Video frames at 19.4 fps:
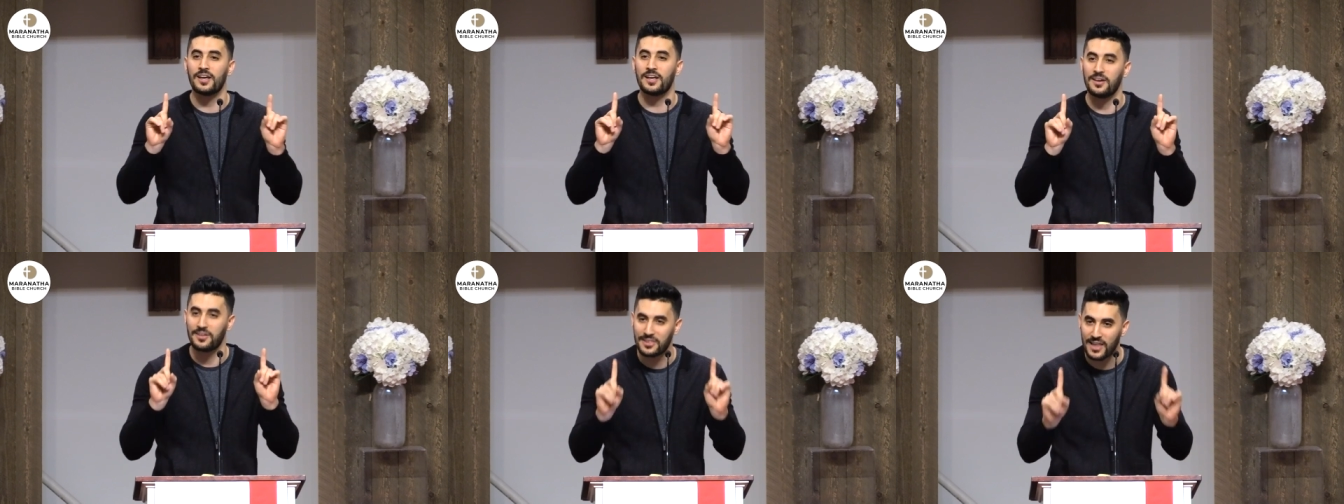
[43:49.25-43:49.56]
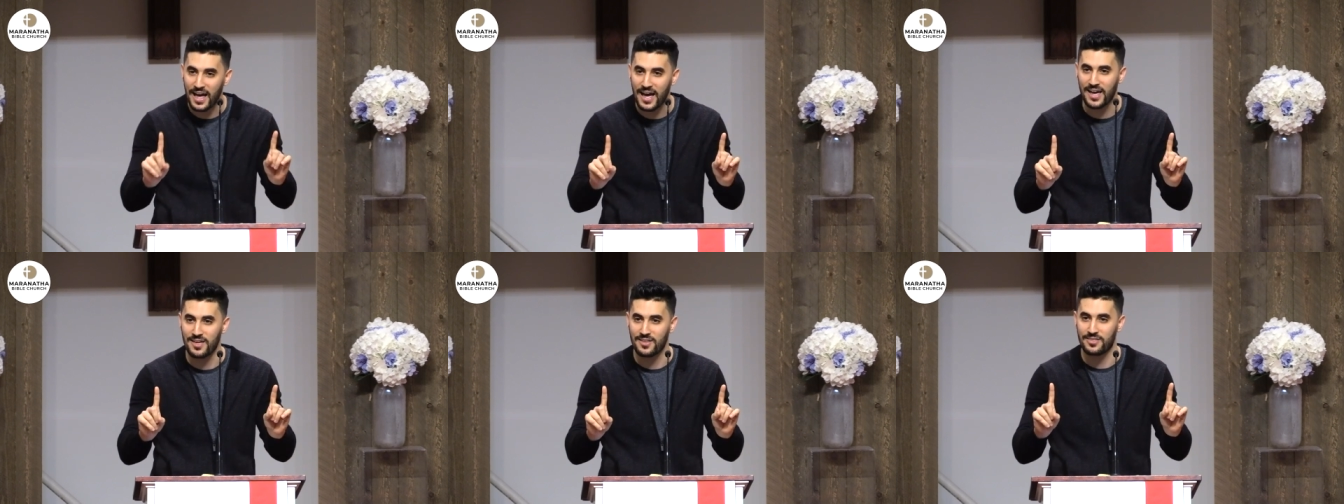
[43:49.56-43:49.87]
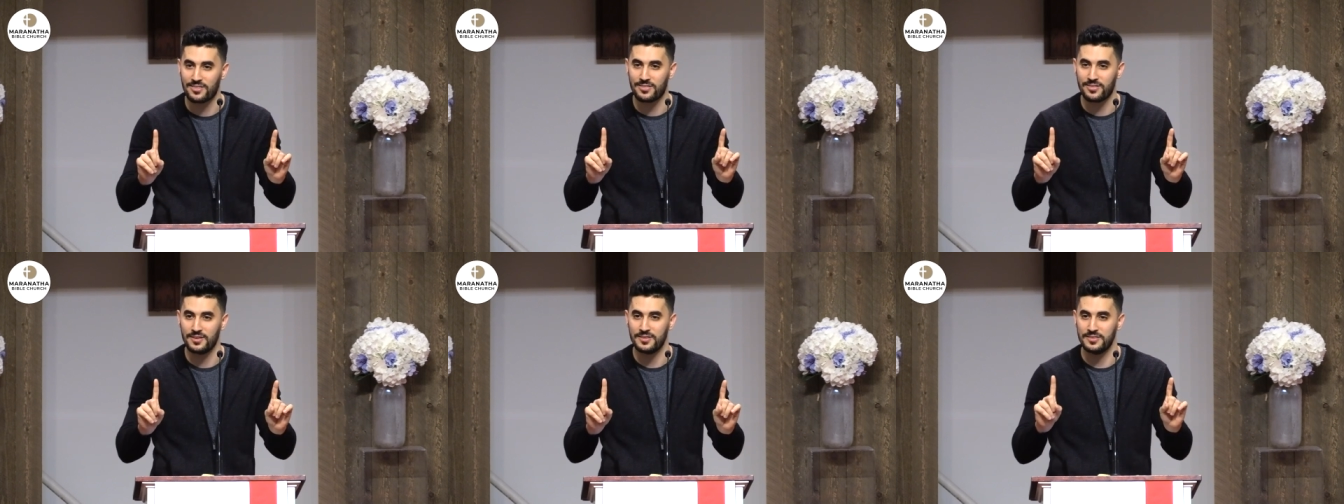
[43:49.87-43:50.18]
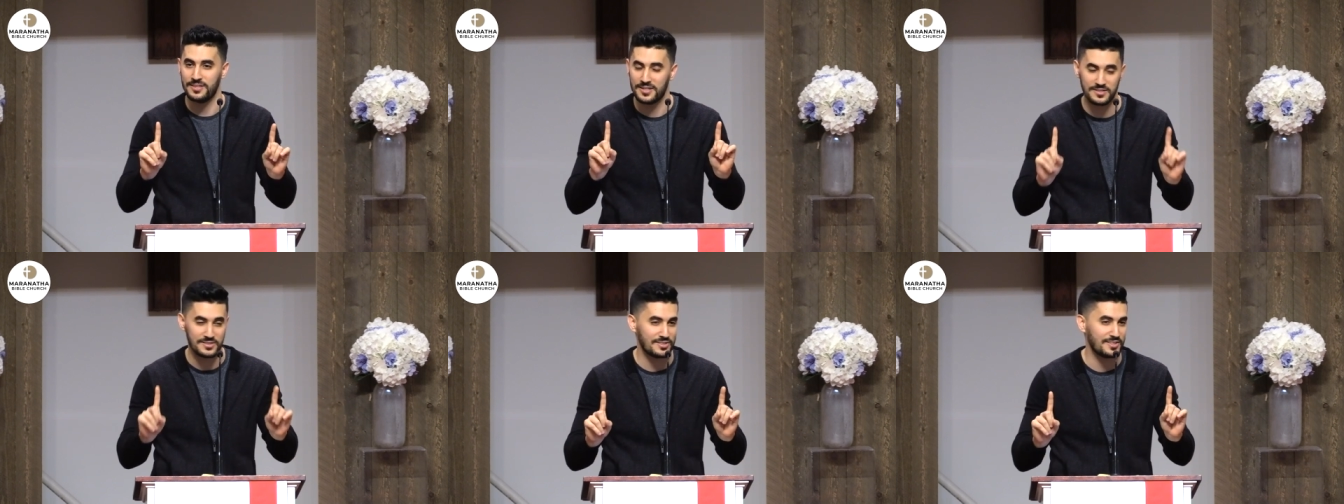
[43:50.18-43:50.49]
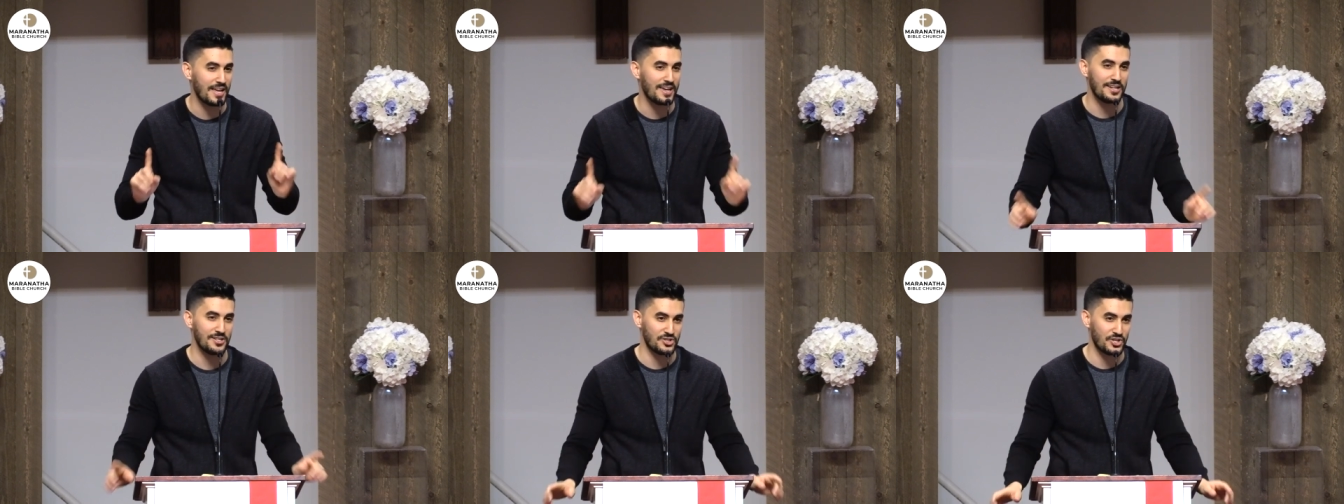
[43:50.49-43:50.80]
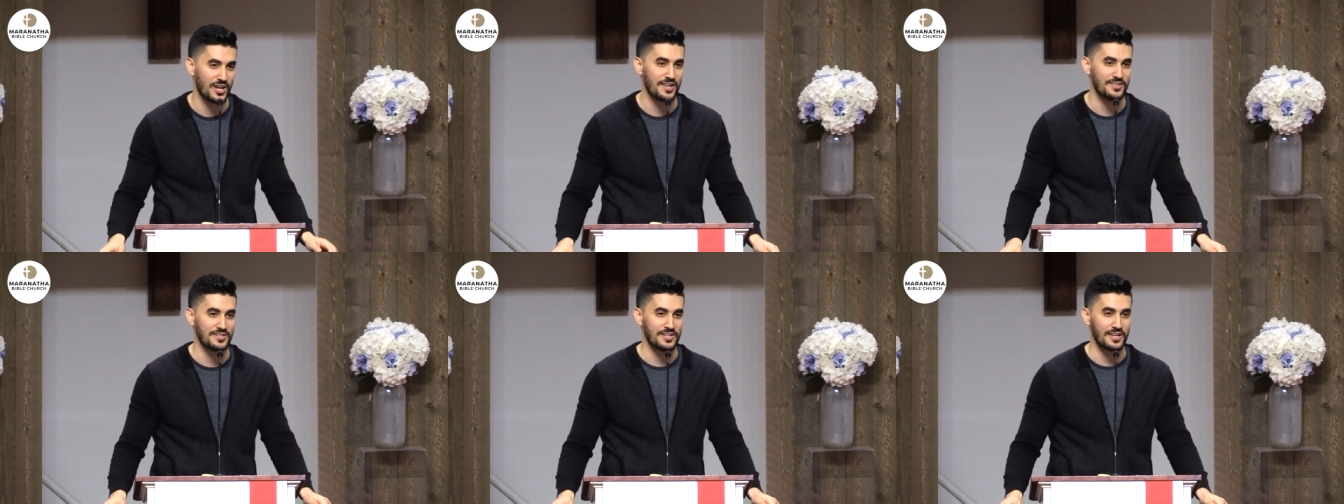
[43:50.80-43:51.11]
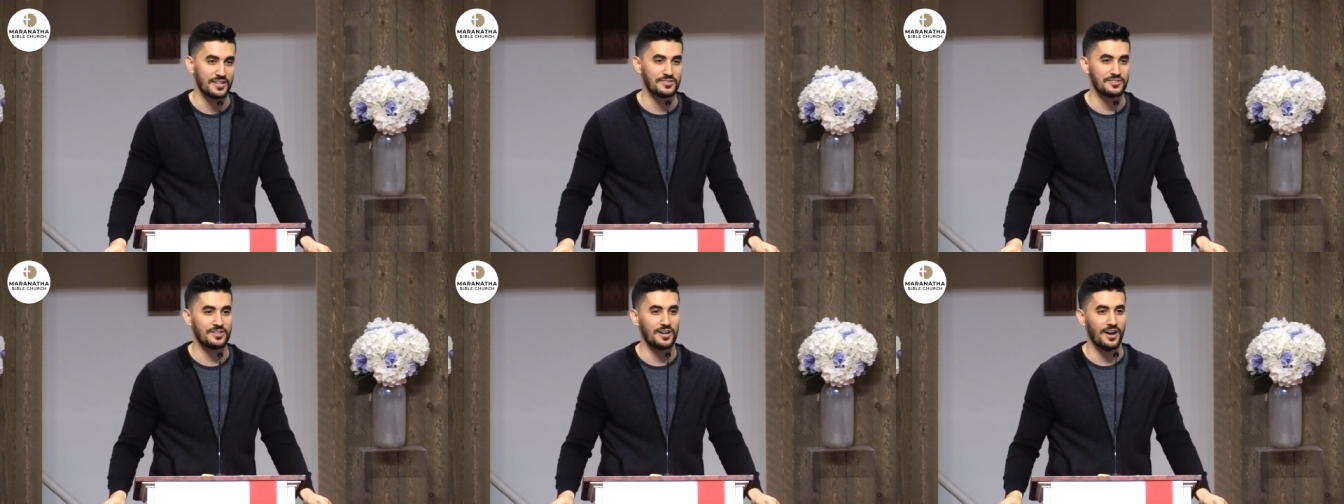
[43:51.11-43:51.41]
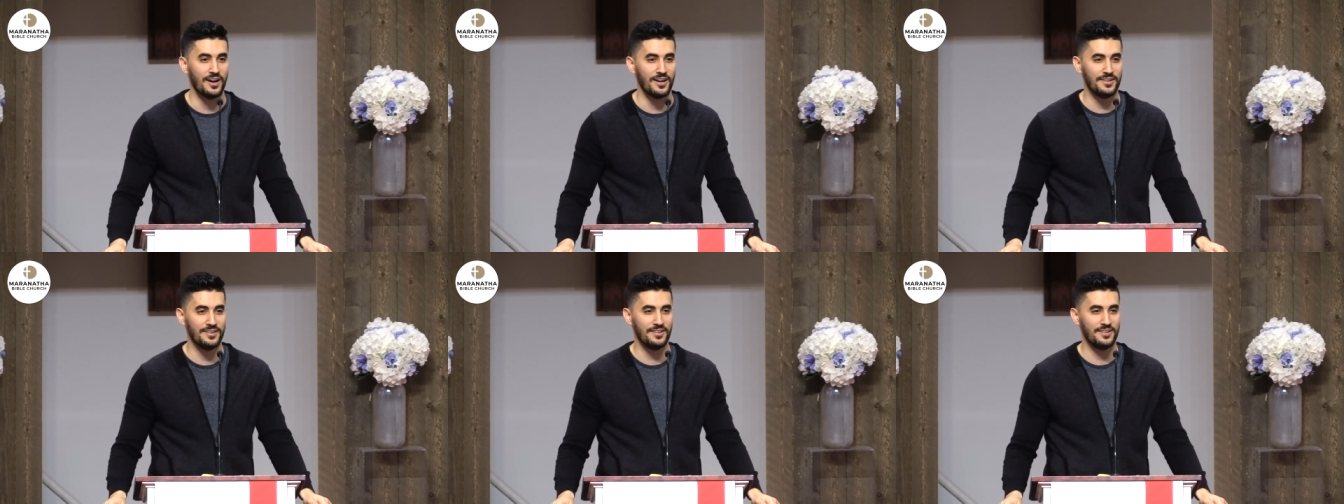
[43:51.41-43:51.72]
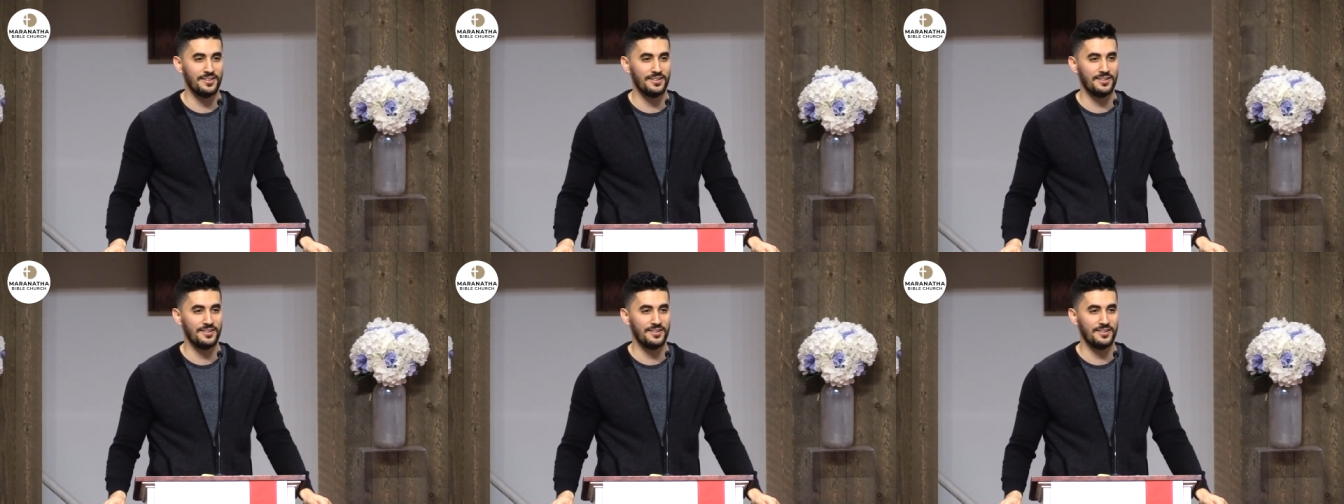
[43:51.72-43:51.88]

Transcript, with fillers: Goliath didn't stand a chance against God.